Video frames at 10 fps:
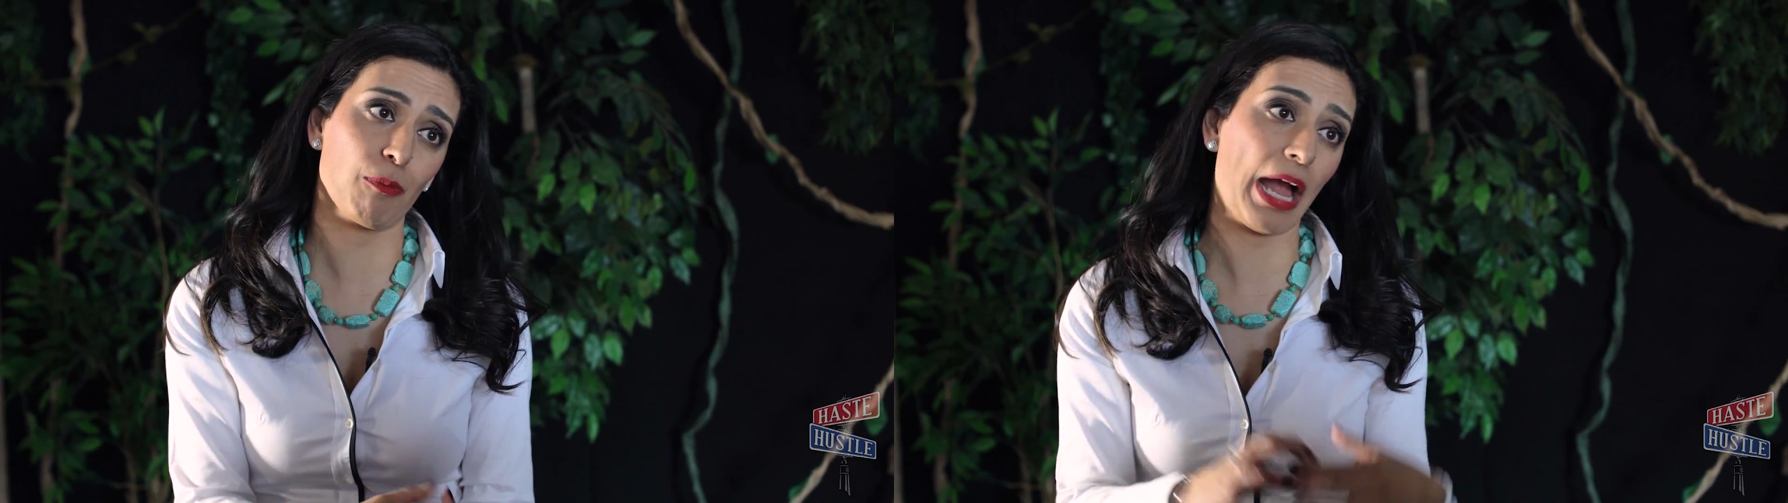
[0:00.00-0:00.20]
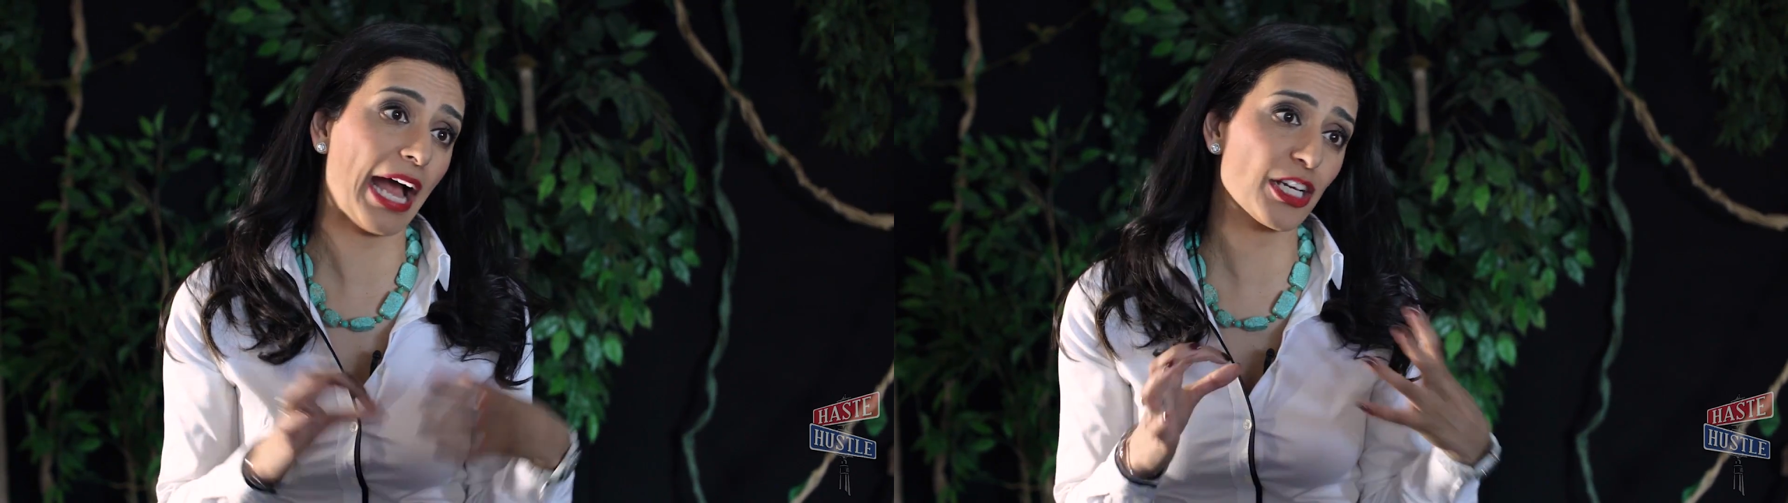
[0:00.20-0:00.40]

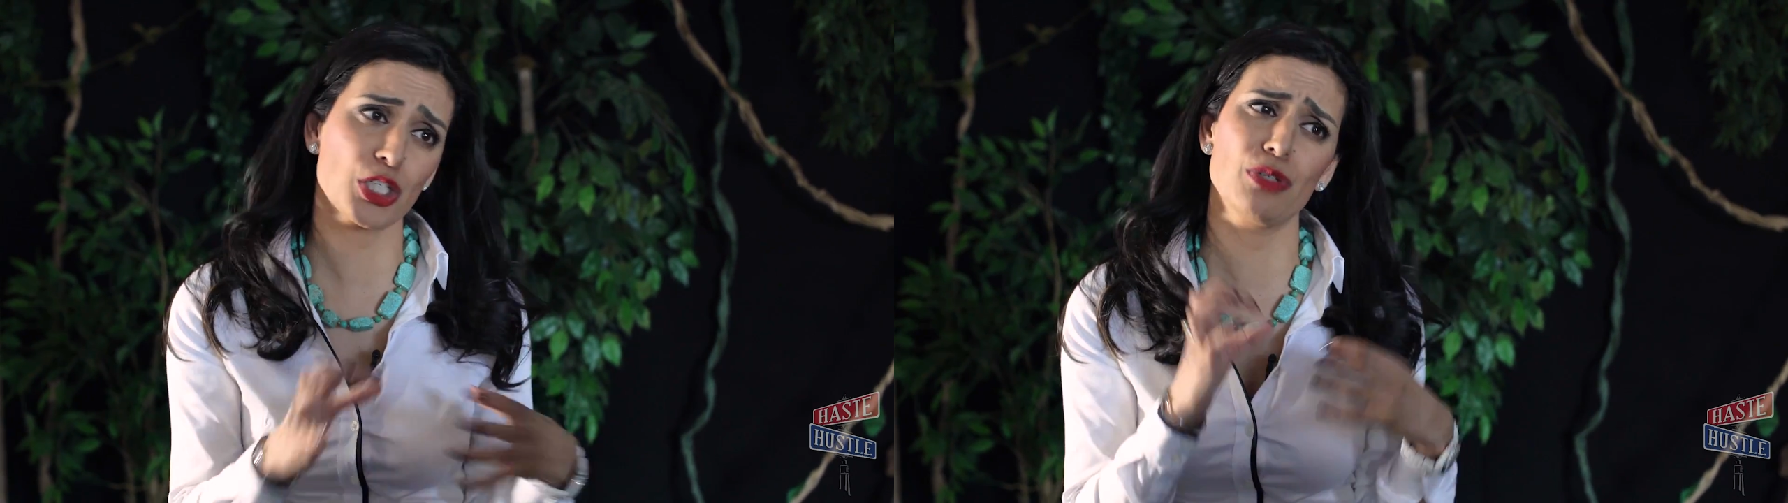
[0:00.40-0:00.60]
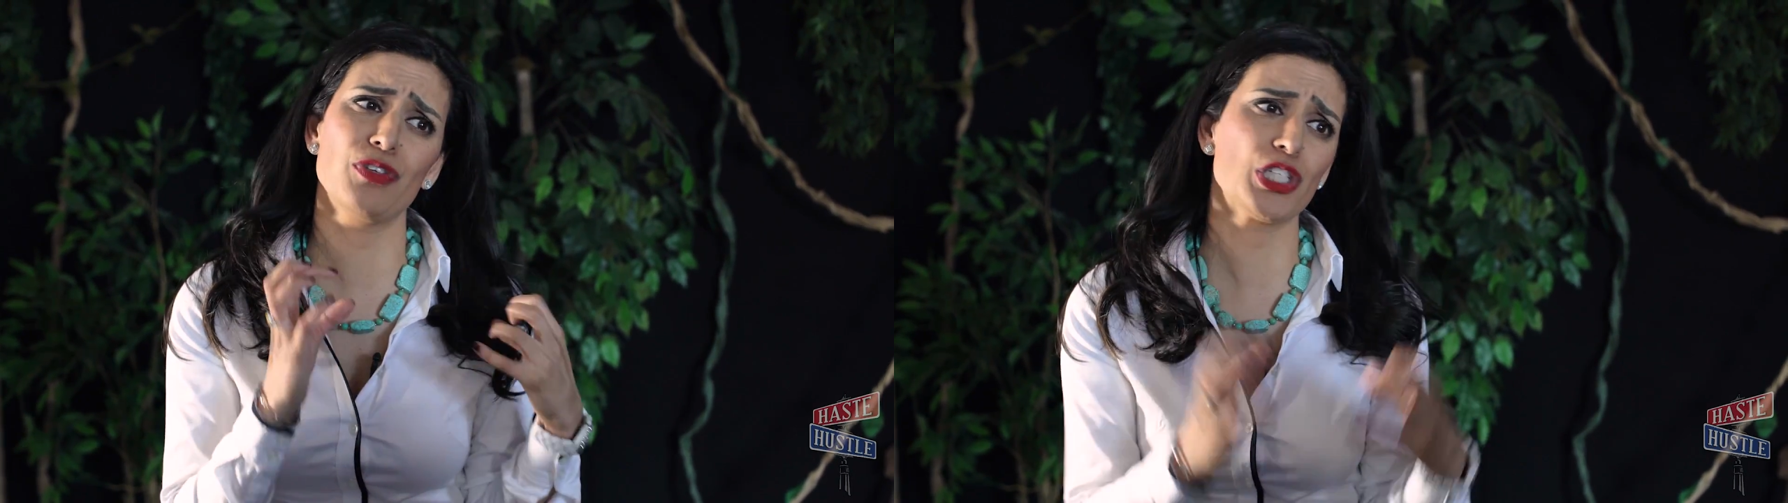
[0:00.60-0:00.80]

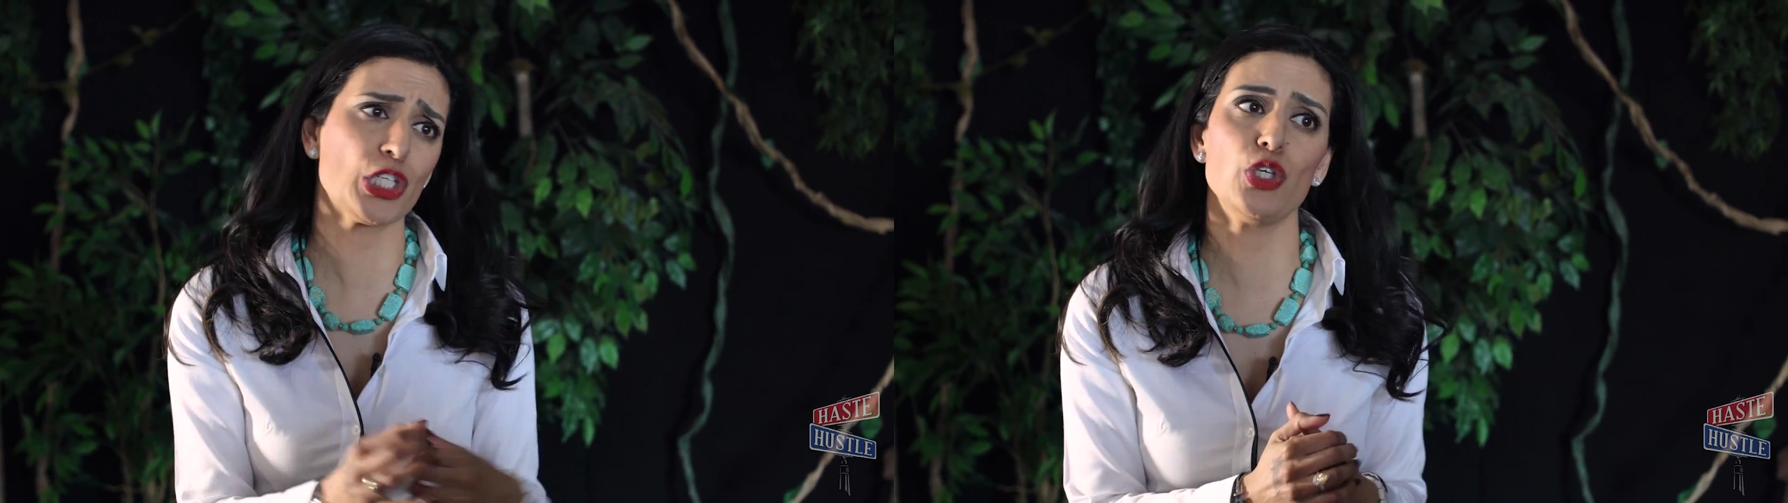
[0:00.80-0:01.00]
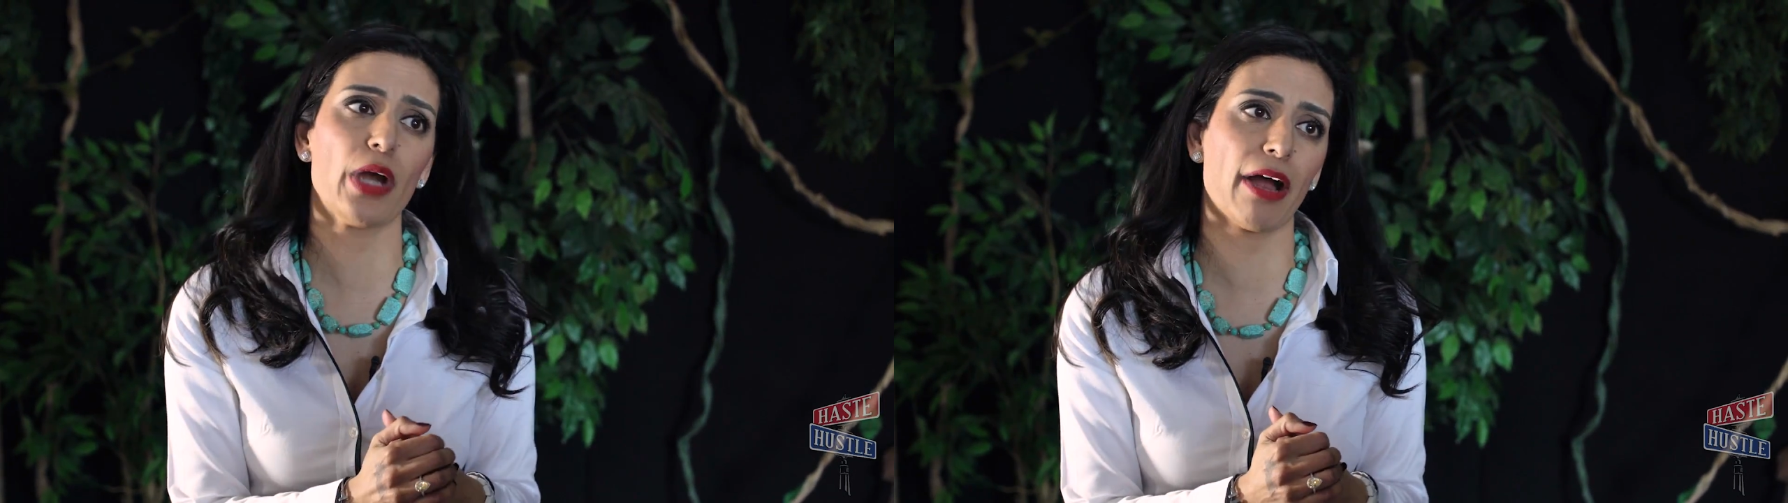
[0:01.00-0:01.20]
passion,
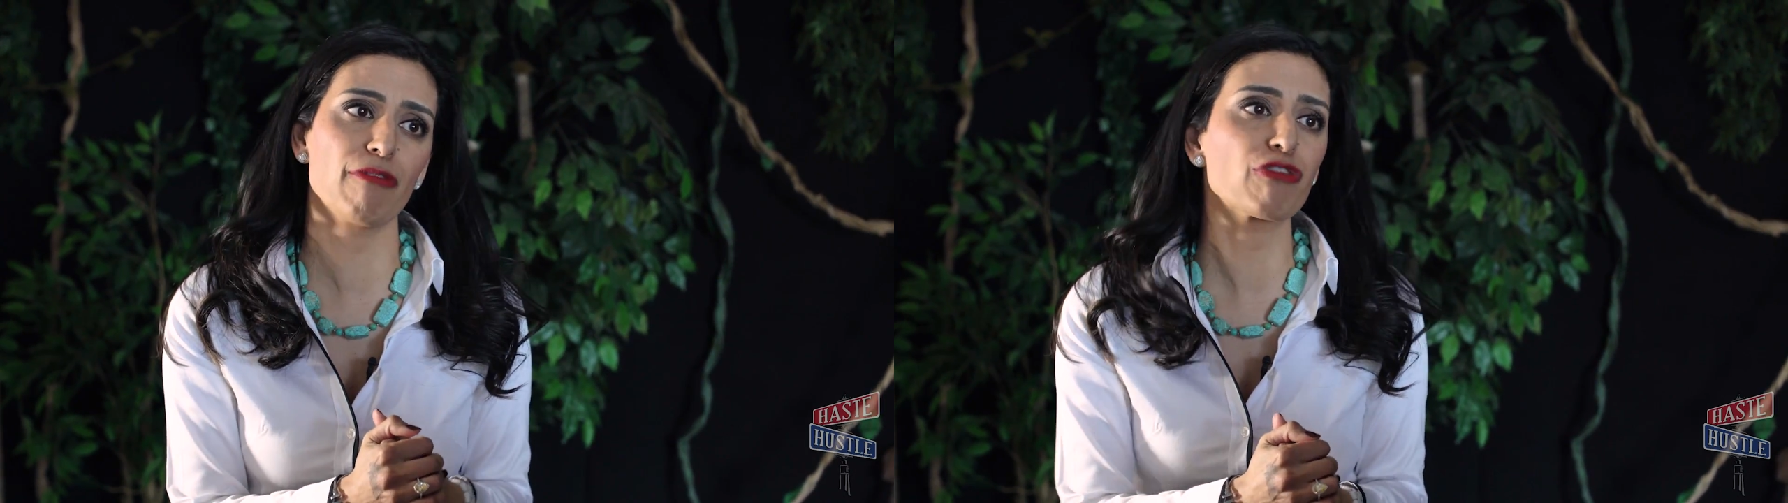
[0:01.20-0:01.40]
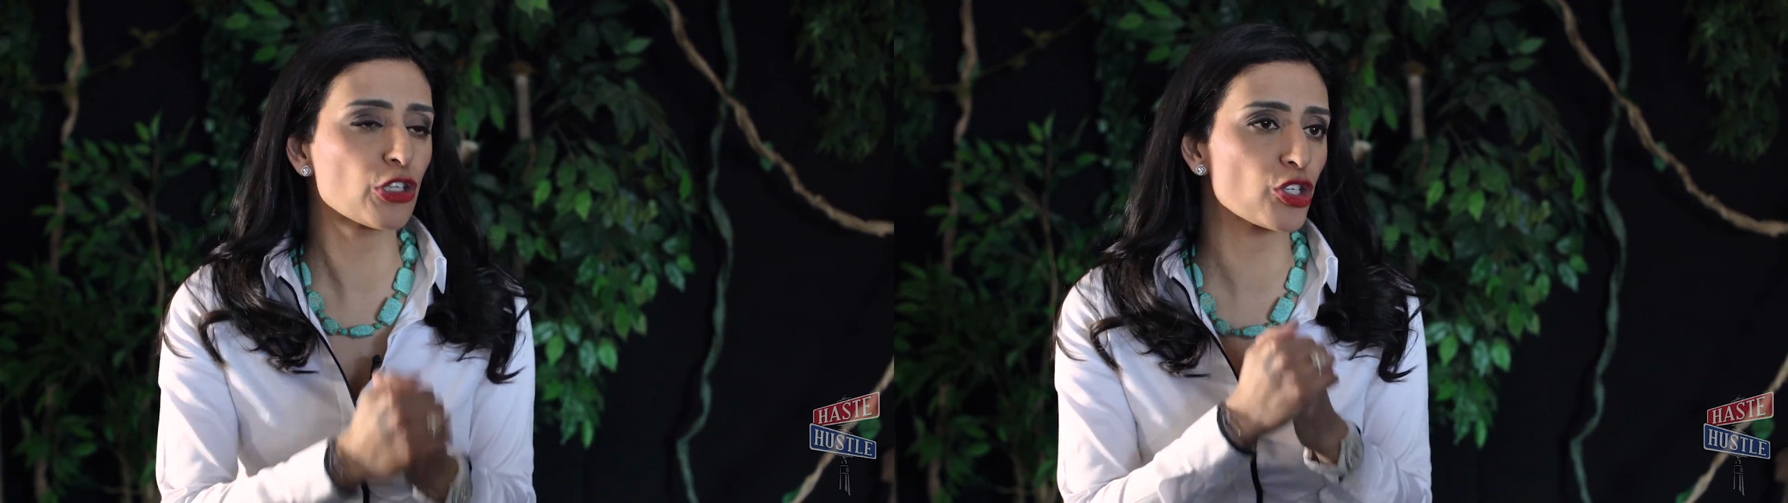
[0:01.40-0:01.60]
vision you have for